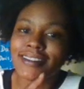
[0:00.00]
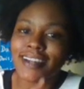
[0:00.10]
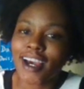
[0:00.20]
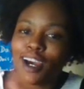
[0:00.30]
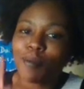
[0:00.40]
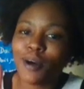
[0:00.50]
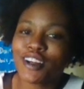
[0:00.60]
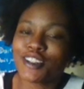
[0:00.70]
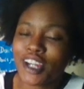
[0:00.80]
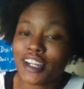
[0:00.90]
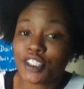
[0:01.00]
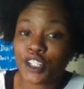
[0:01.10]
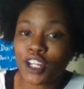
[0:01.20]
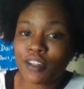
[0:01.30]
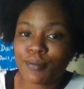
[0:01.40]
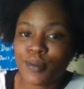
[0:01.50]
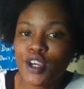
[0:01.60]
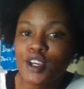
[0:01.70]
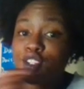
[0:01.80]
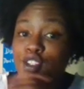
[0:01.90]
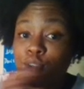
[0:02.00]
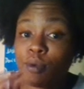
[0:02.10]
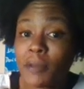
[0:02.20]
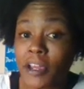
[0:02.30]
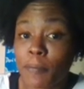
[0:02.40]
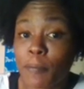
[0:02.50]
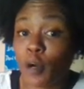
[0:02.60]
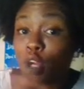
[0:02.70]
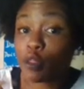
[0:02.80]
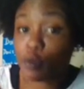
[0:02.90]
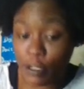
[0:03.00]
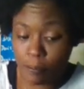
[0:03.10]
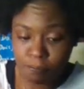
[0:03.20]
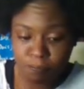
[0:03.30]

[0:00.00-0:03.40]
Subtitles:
not apologized yet. So then we pick up in part 3.